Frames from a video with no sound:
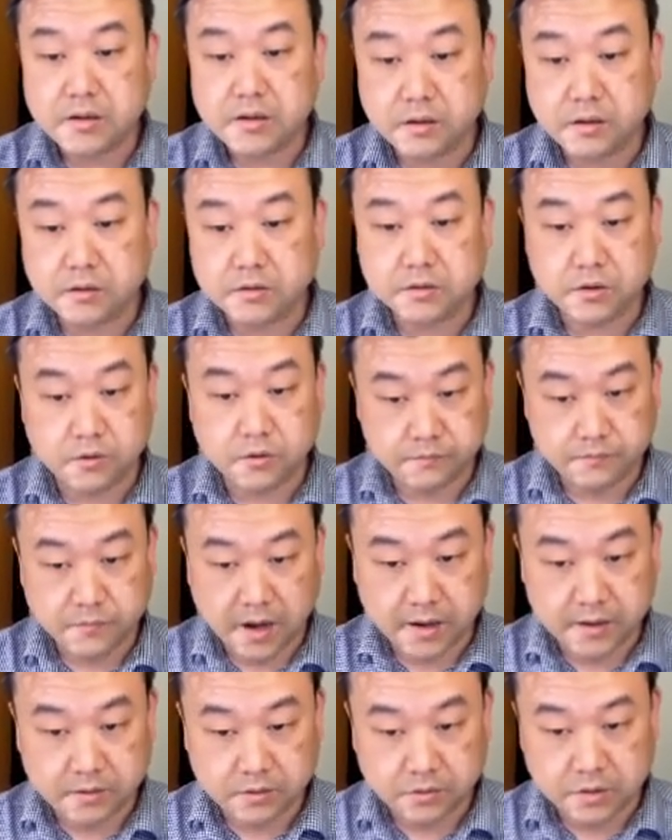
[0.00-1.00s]
Uh, so
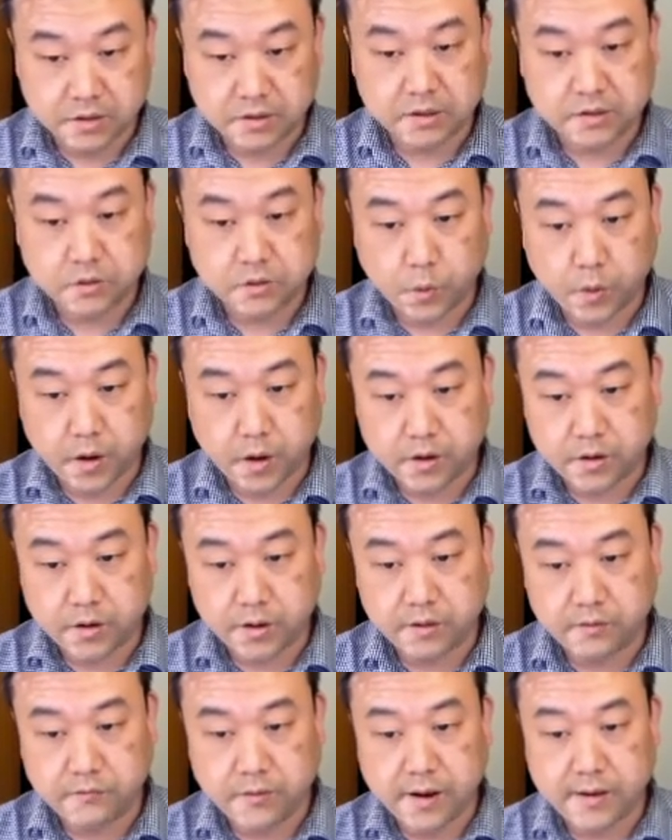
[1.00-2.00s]
I did a square
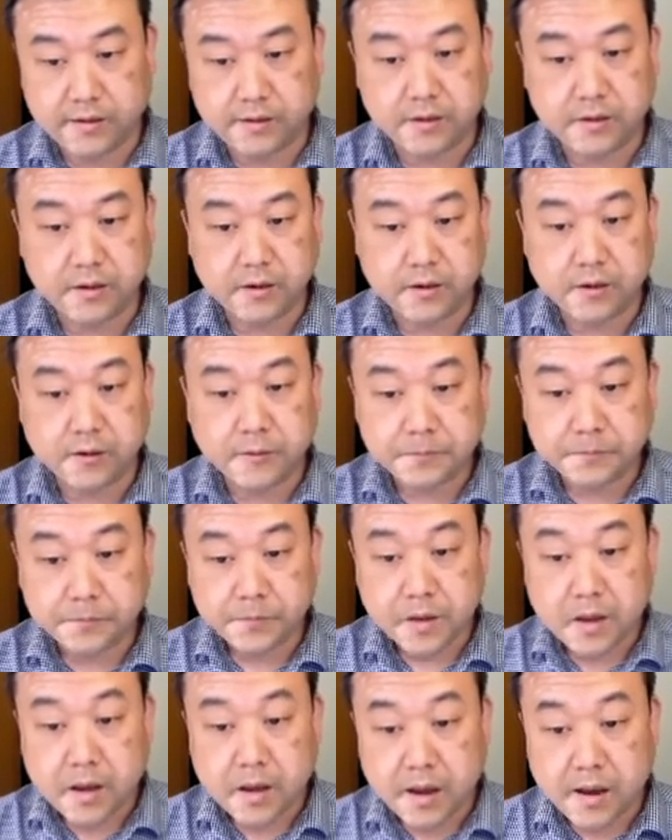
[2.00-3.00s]
in red here
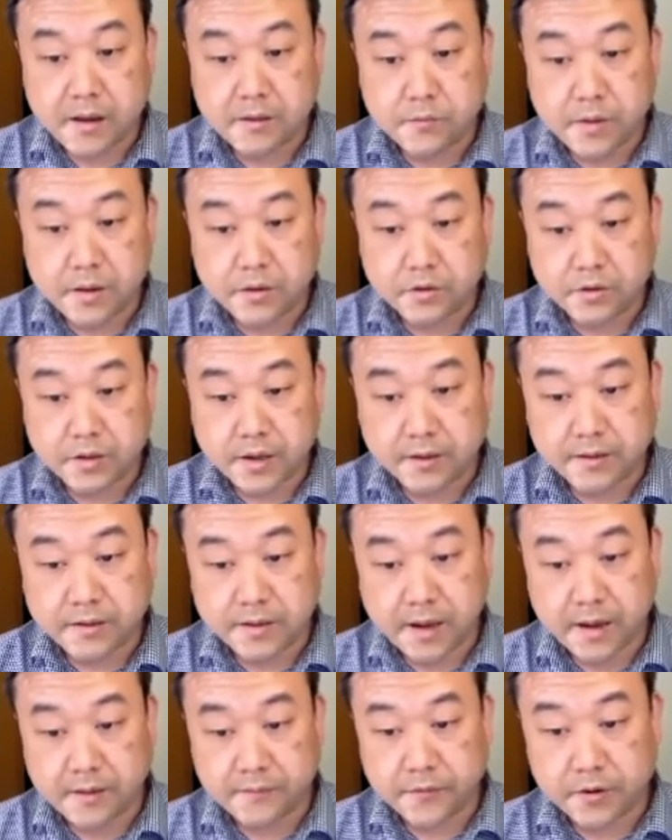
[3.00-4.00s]
and when you take
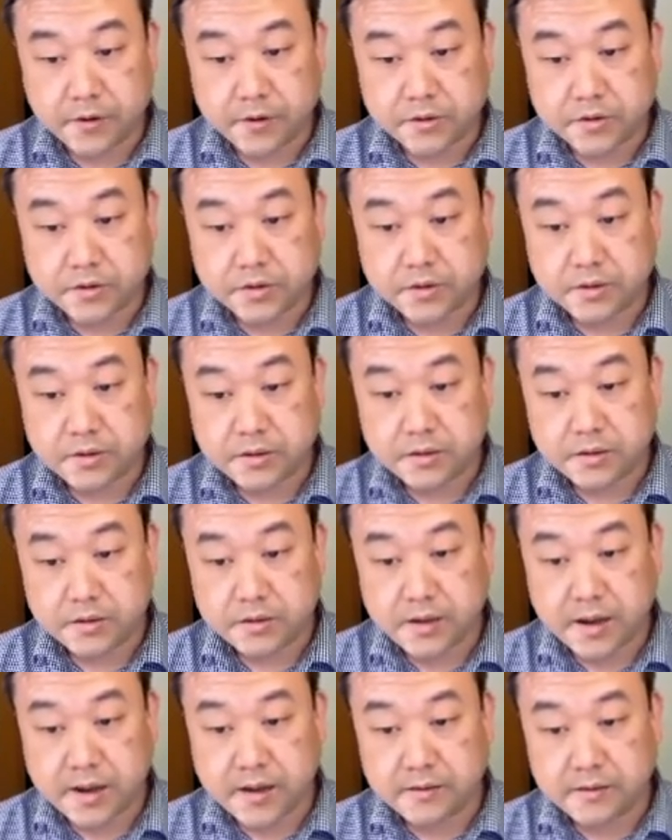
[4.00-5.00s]
the average,
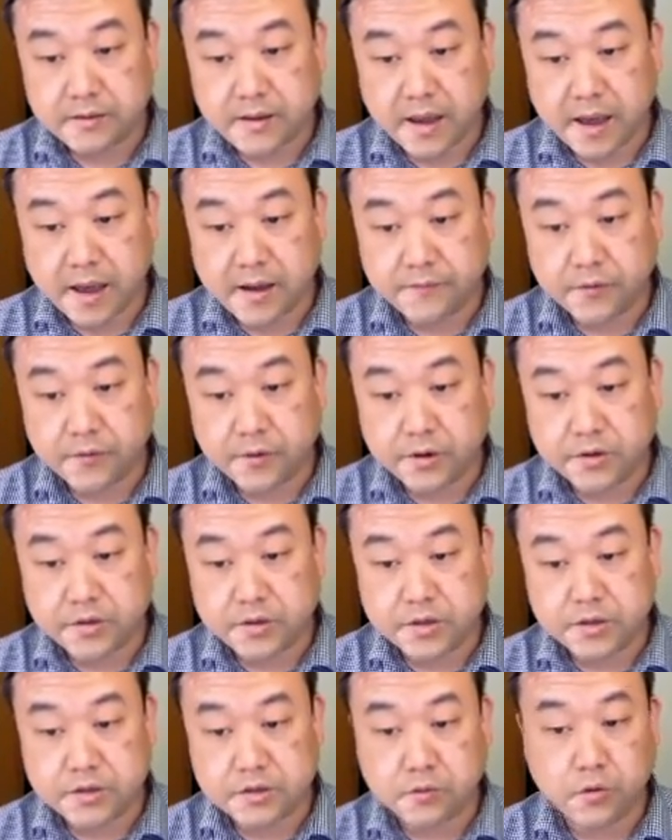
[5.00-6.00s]
that
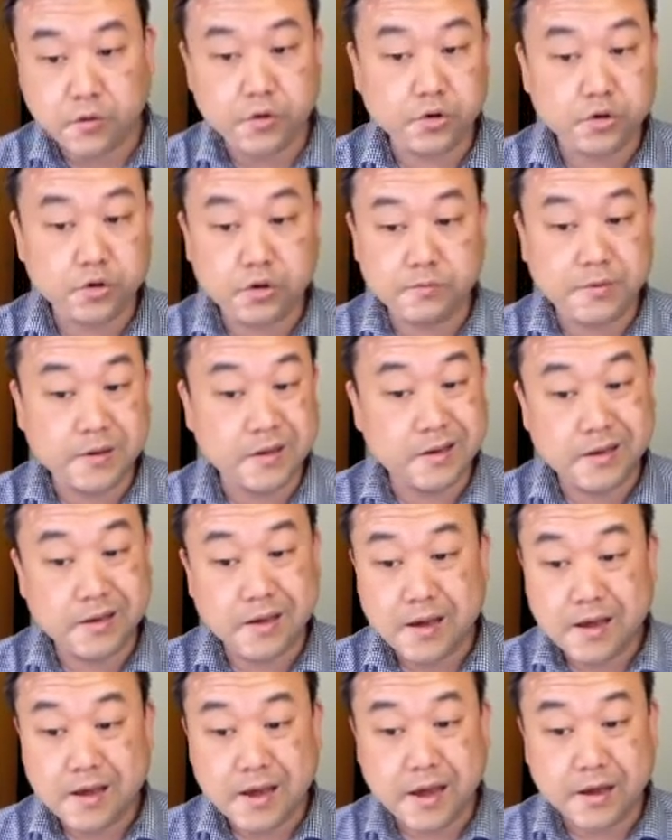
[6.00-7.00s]
average is going to be
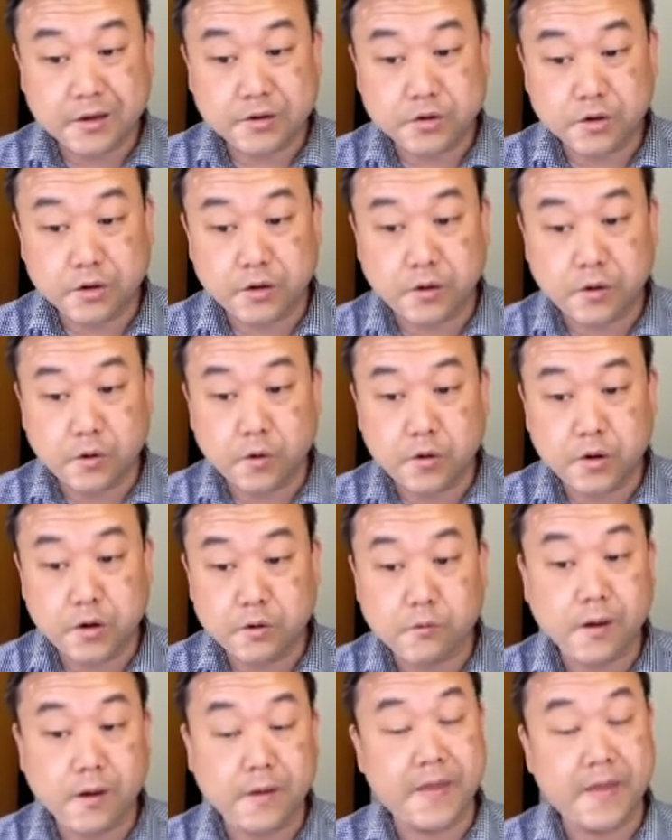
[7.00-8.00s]
actually only
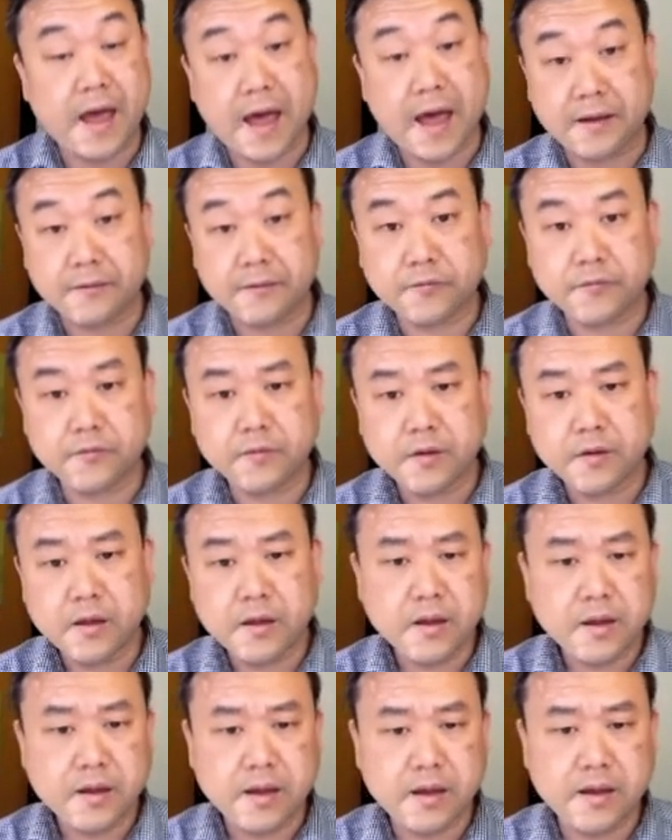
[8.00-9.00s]
one half.
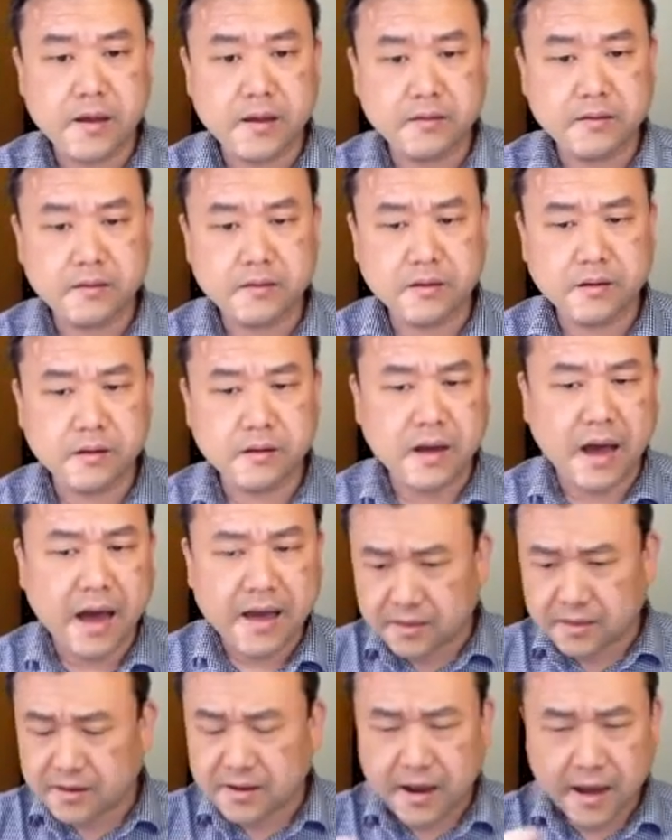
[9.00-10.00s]
And uh, I
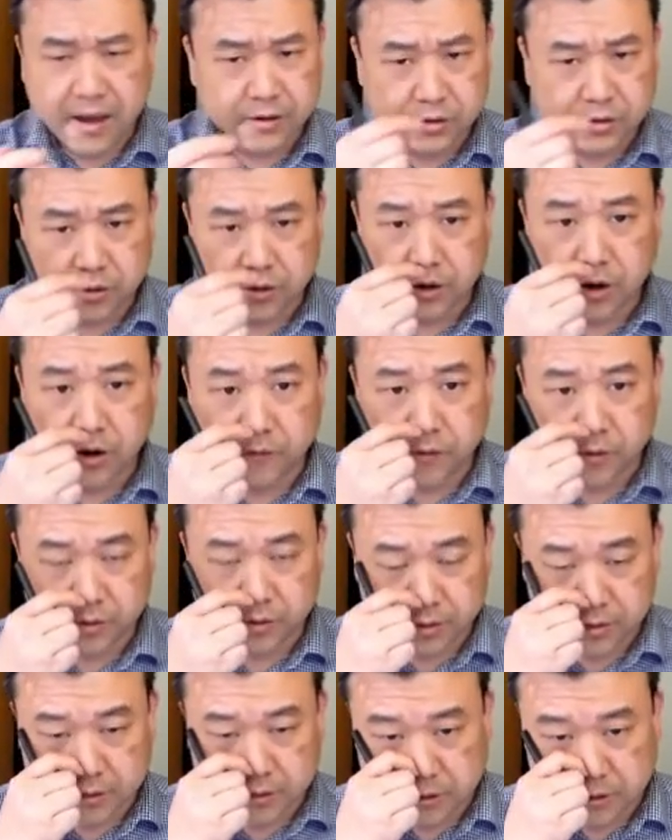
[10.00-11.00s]
think I actually covered
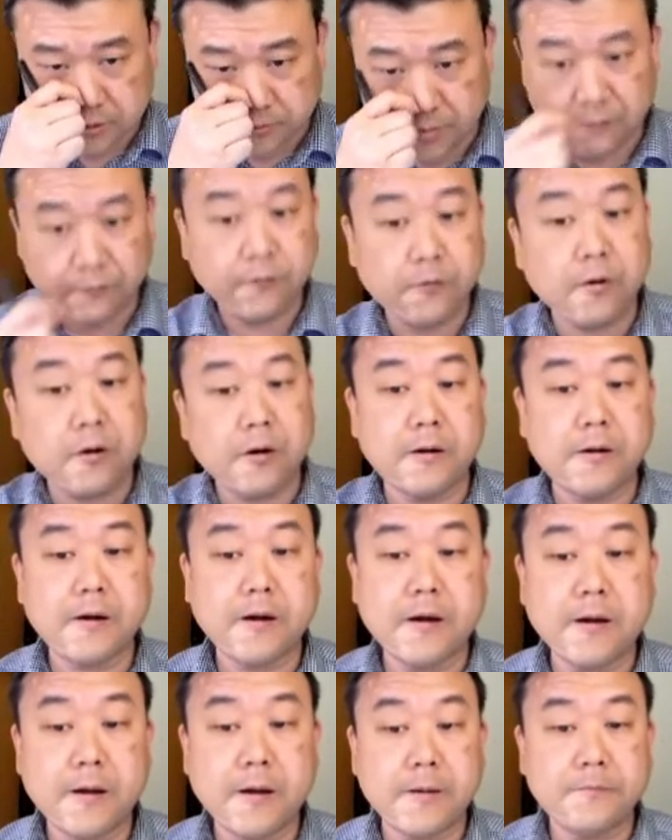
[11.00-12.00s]
this before
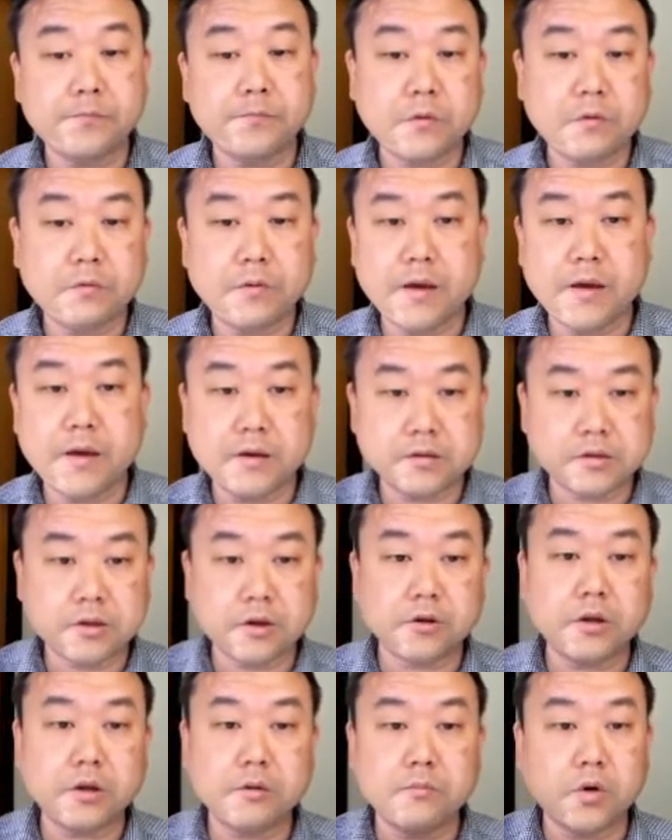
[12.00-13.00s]
um, when I was
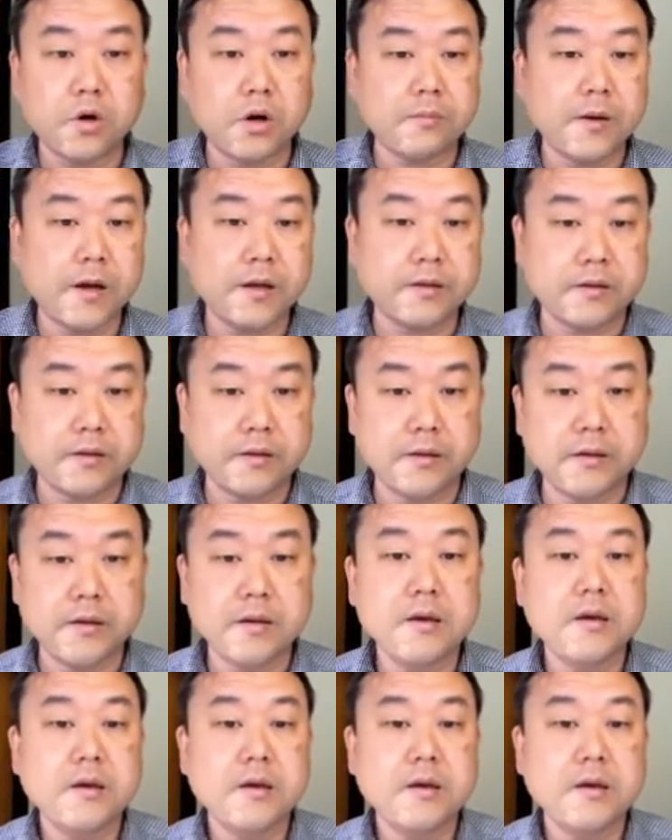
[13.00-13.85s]
talking more about the